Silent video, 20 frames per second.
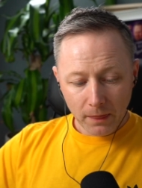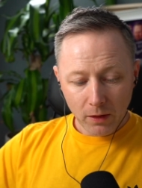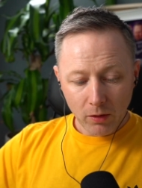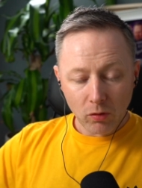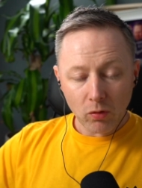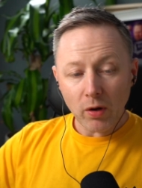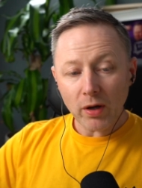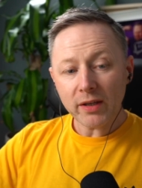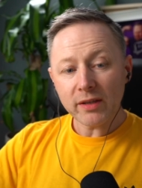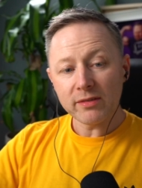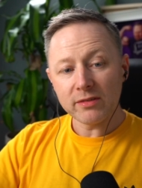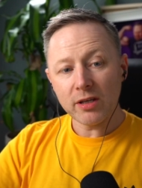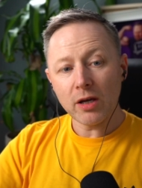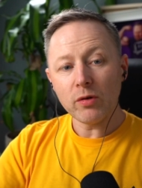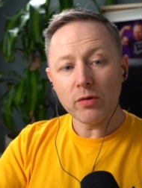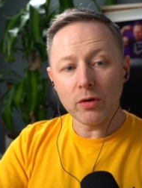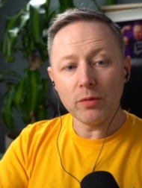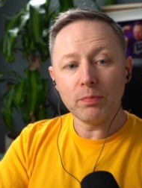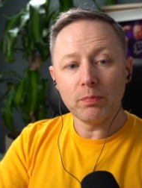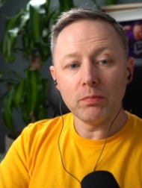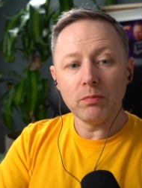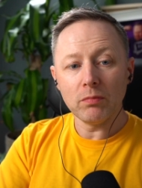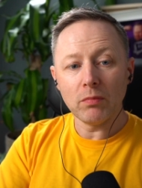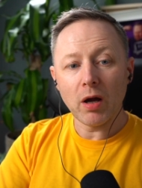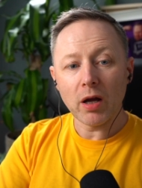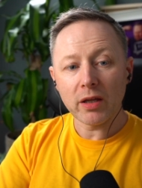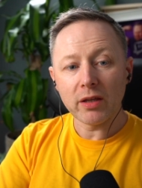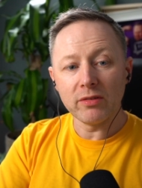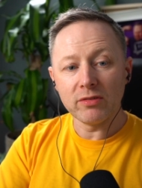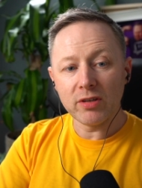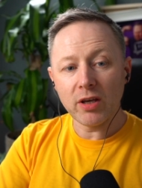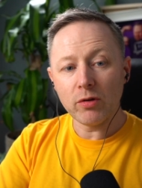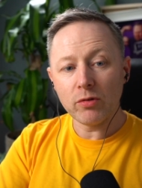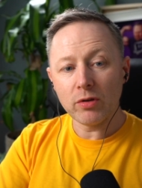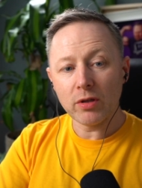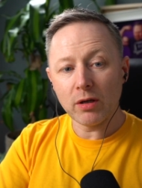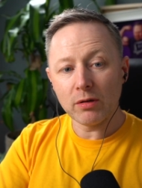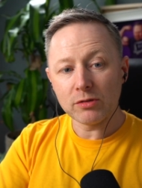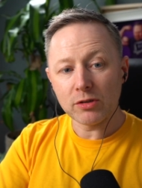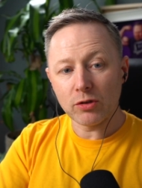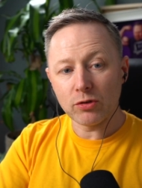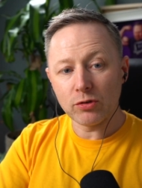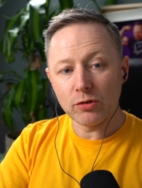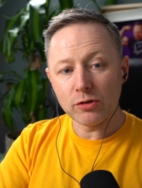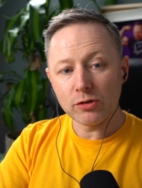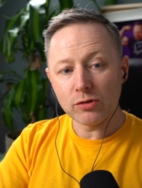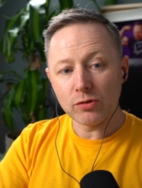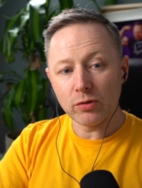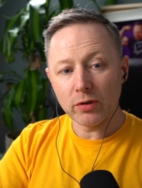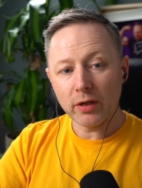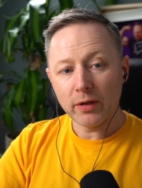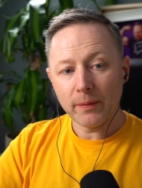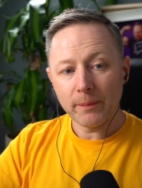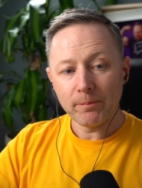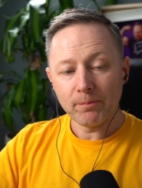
Oh, I can tell you, I can tell you that was a true story.